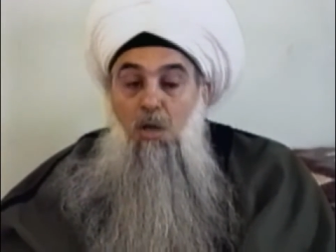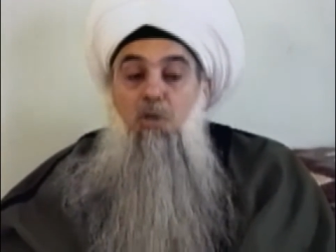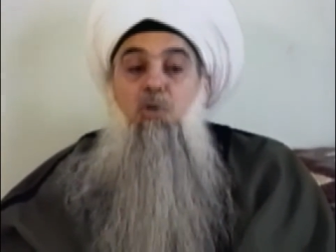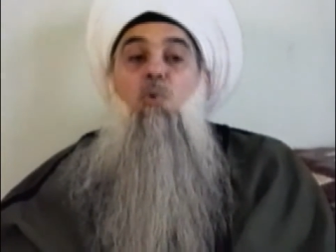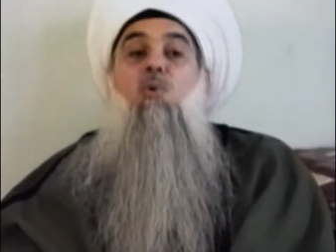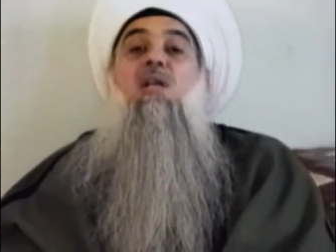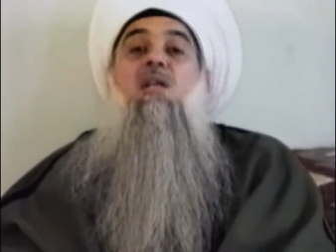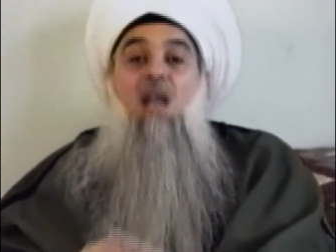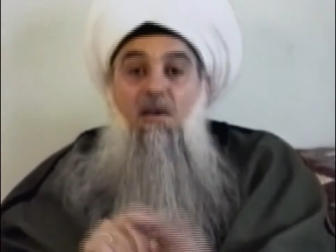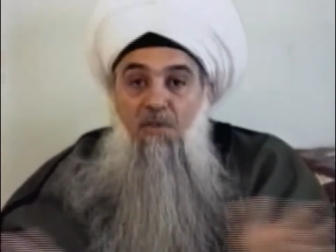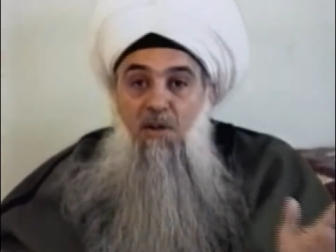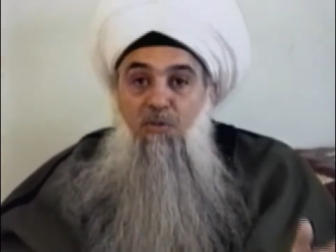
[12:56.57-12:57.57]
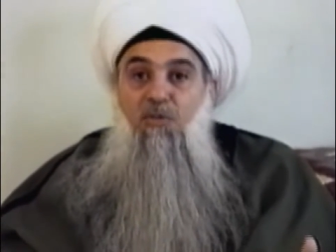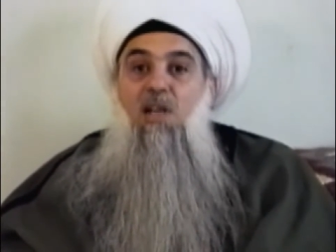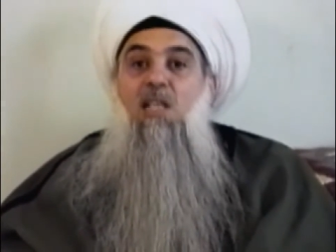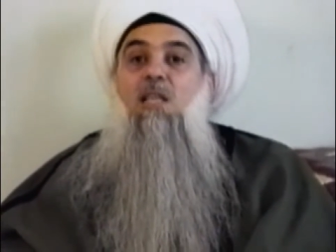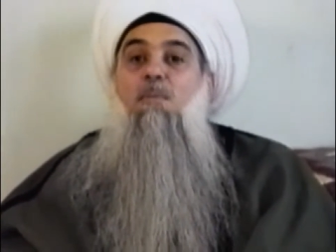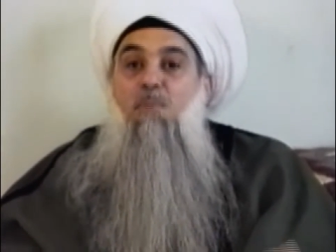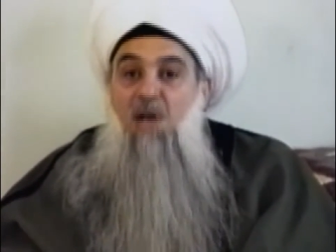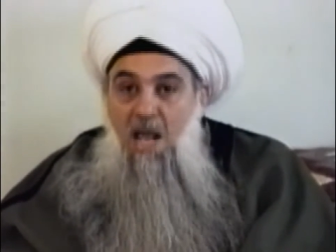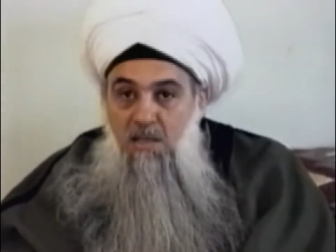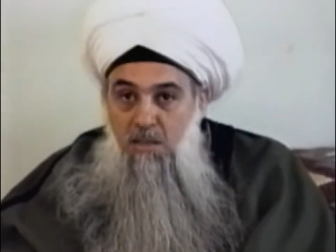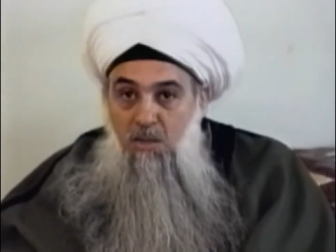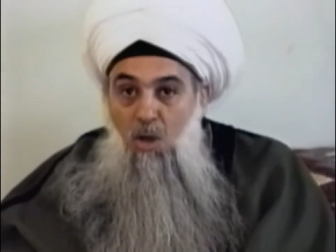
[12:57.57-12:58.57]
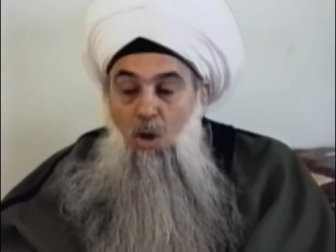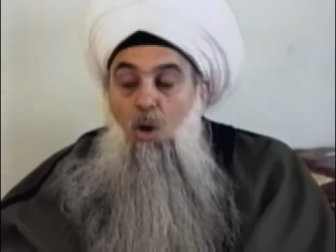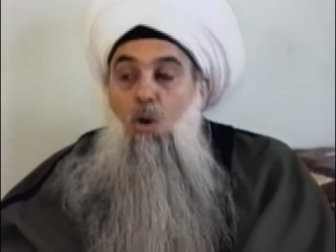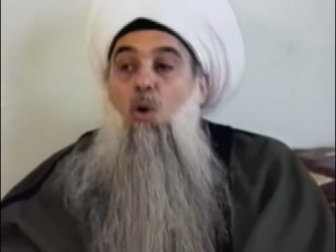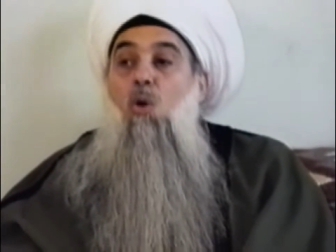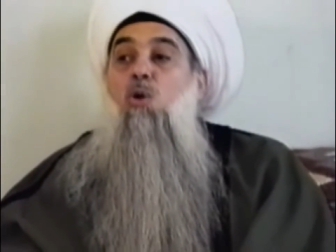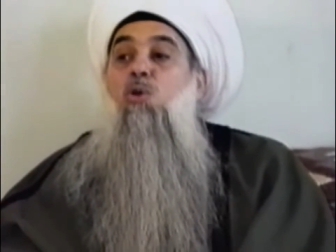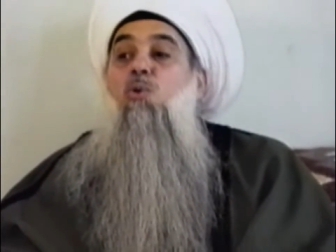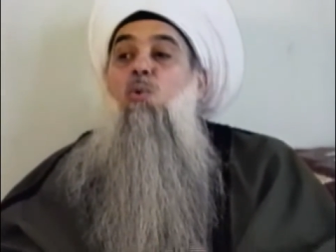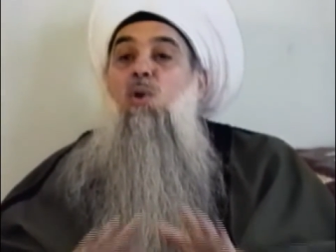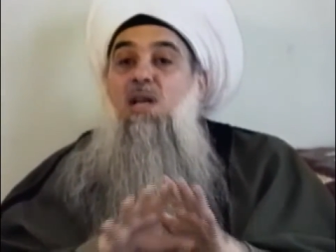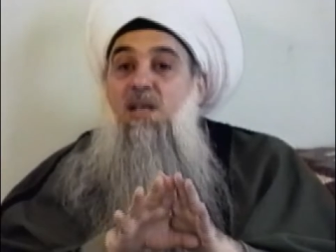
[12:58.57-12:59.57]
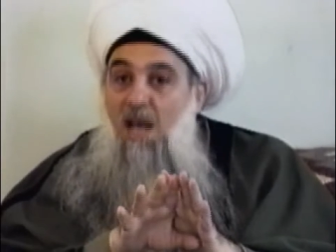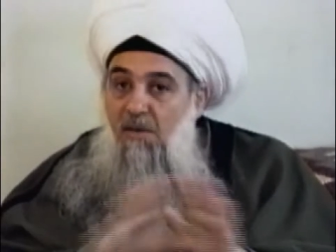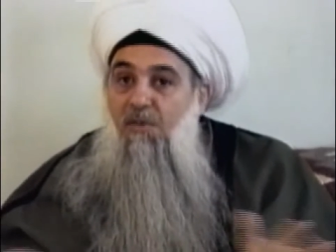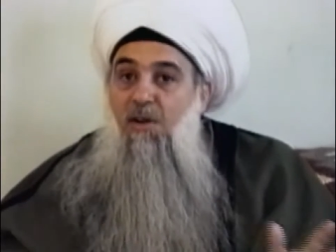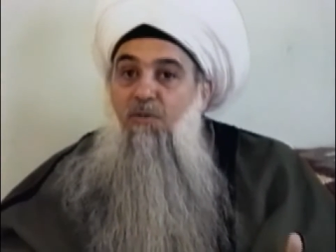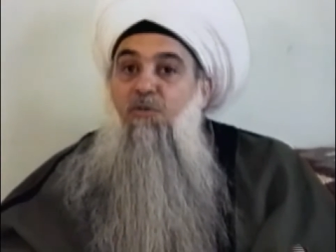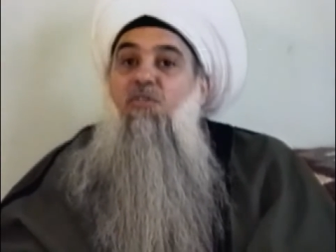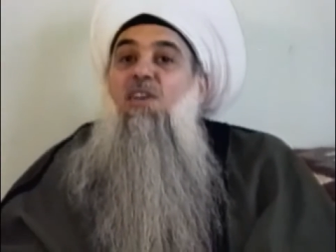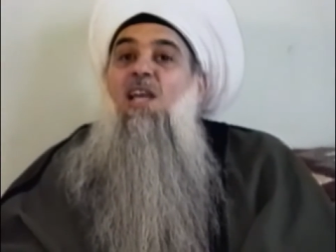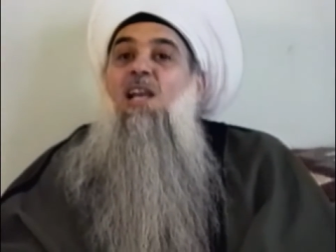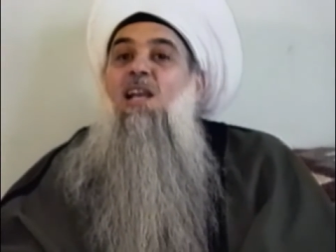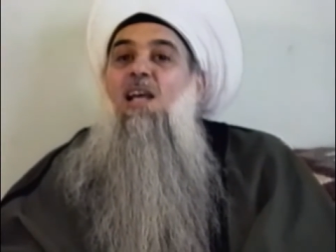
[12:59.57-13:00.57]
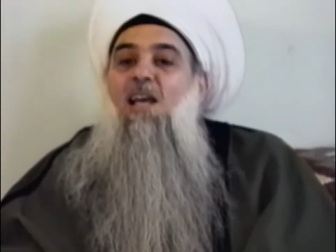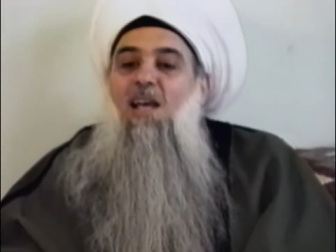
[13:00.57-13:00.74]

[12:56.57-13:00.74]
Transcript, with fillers: you will never feel depressed or you will never feel